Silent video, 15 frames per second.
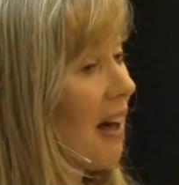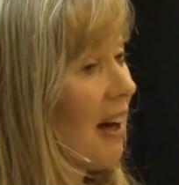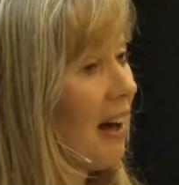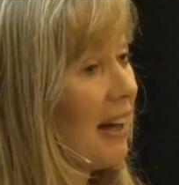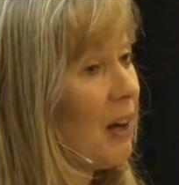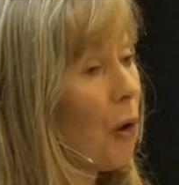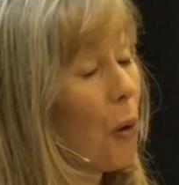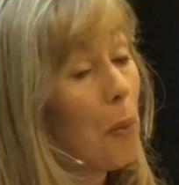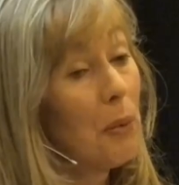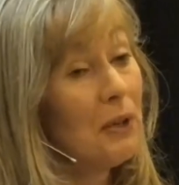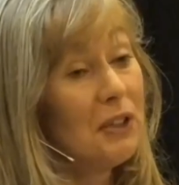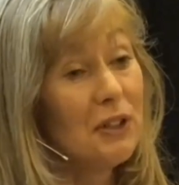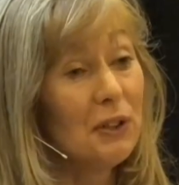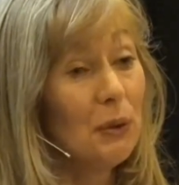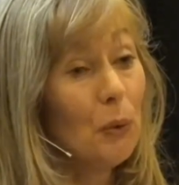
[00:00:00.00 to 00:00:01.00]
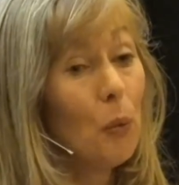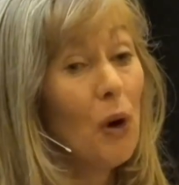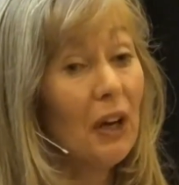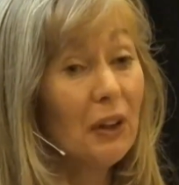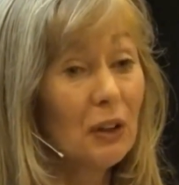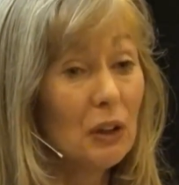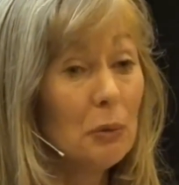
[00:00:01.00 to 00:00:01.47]
I opened to
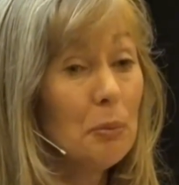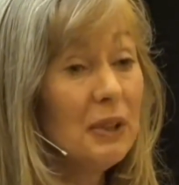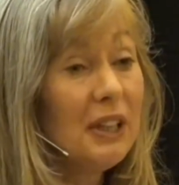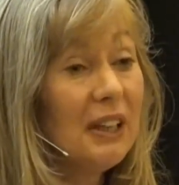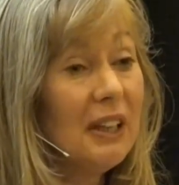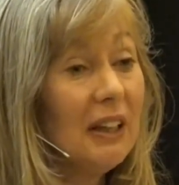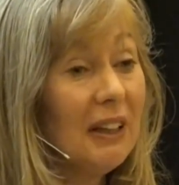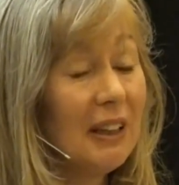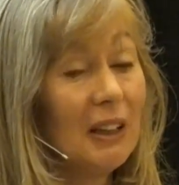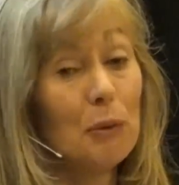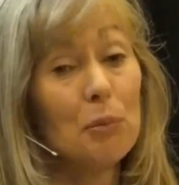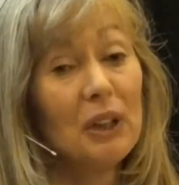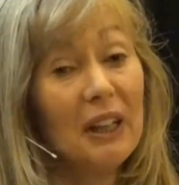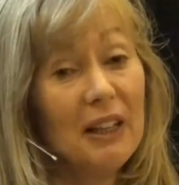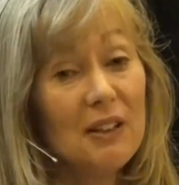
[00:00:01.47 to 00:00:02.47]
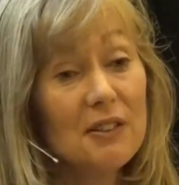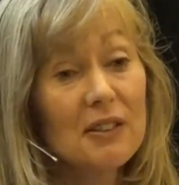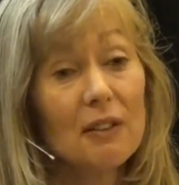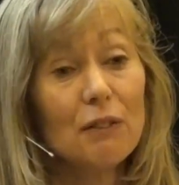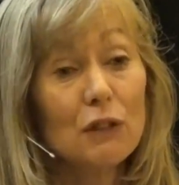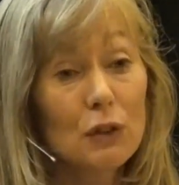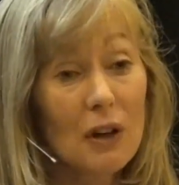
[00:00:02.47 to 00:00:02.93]
what could be in a
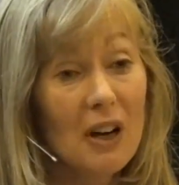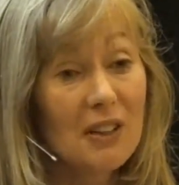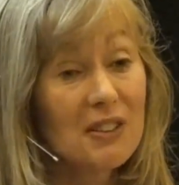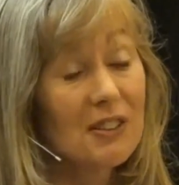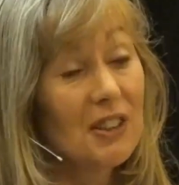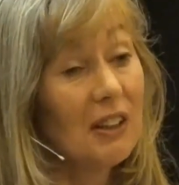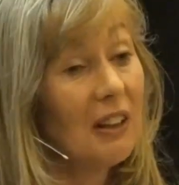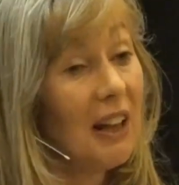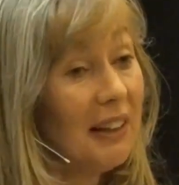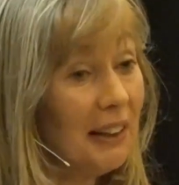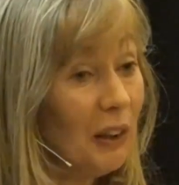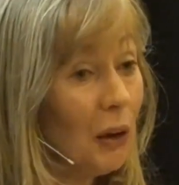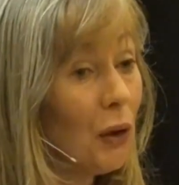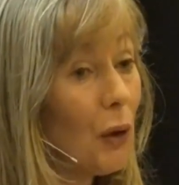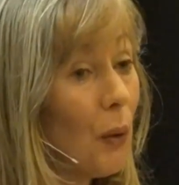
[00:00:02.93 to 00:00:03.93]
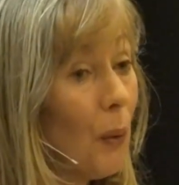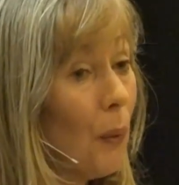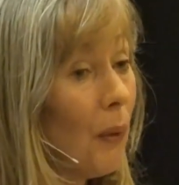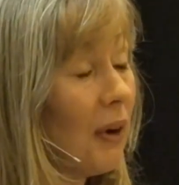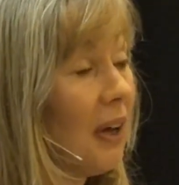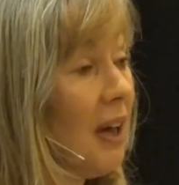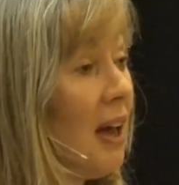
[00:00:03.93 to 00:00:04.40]
place of trust and letting go,